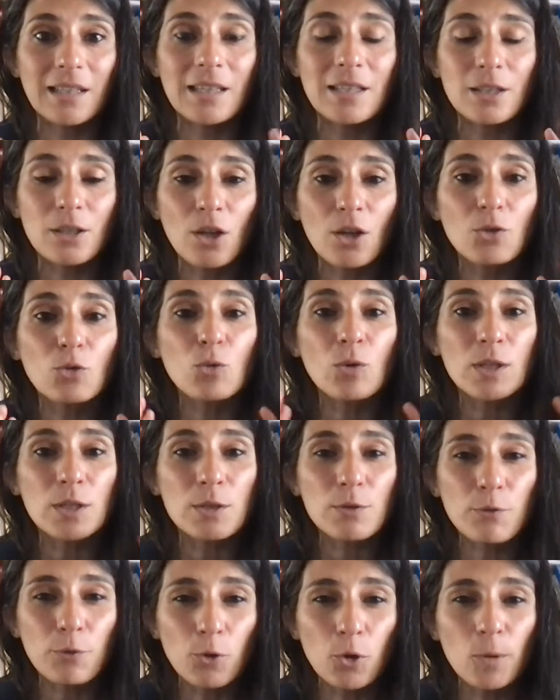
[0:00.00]
is not
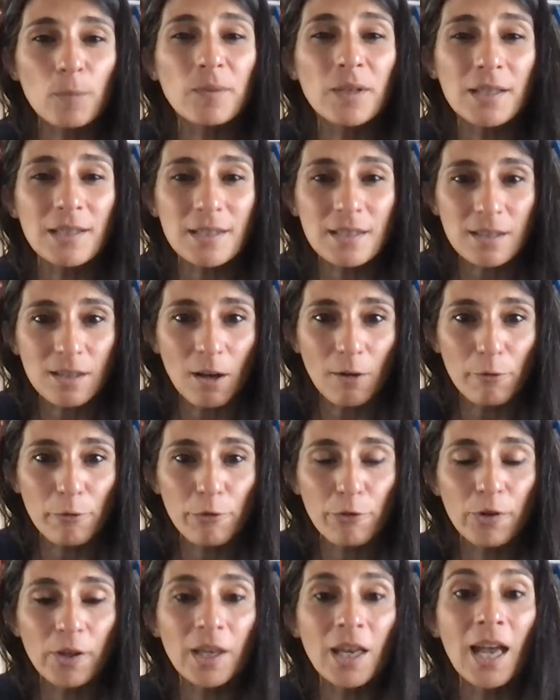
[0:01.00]
transformed in
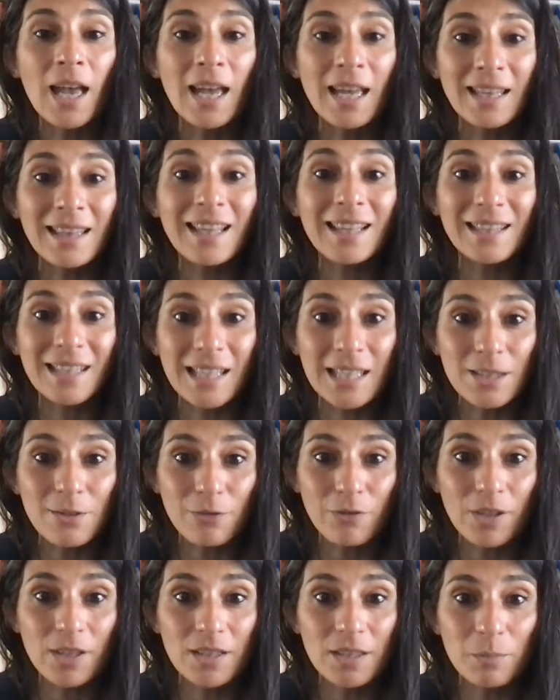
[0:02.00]
something that
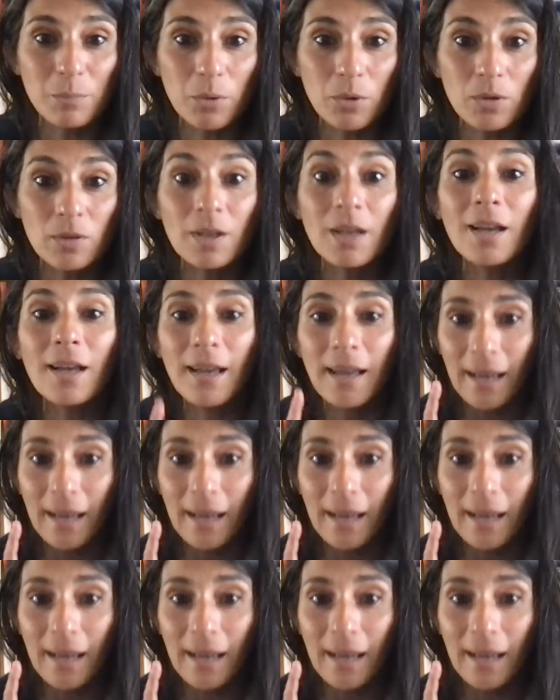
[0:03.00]
is visible.